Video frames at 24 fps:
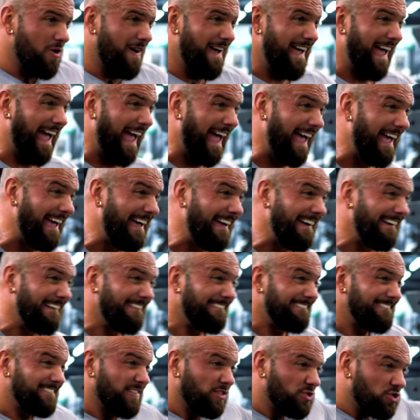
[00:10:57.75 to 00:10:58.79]
And then I'm gonna
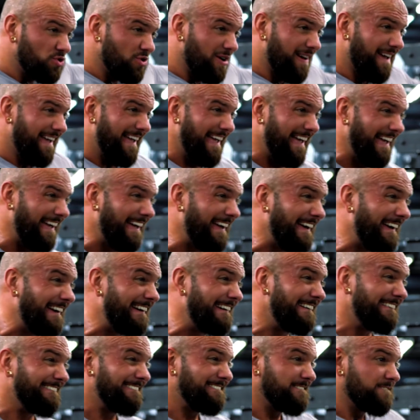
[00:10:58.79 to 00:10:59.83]
go
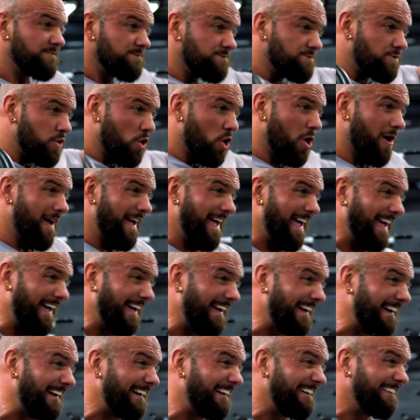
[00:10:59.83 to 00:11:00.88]
into a superset here
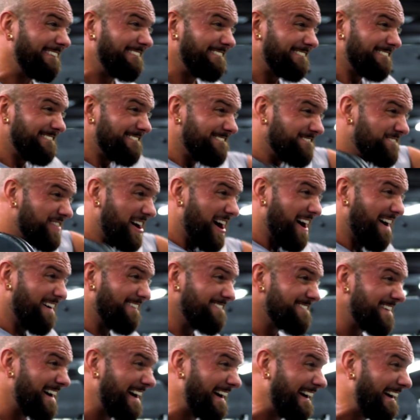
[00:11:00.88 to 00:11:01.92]
for shoulders. I'm
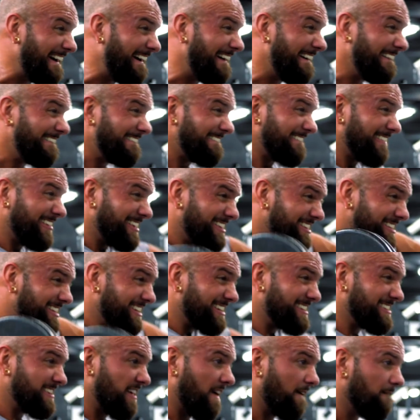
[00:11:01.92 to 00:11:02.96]
doing a wide grip,
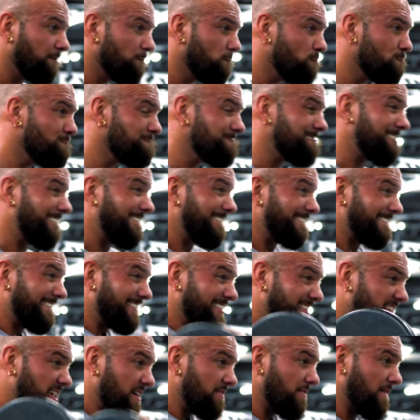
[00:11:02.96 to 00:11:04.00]

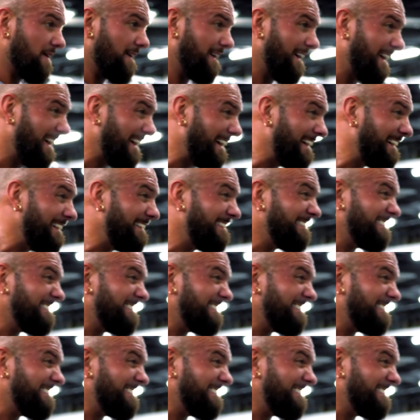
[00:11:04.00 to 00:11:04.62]
upright rows,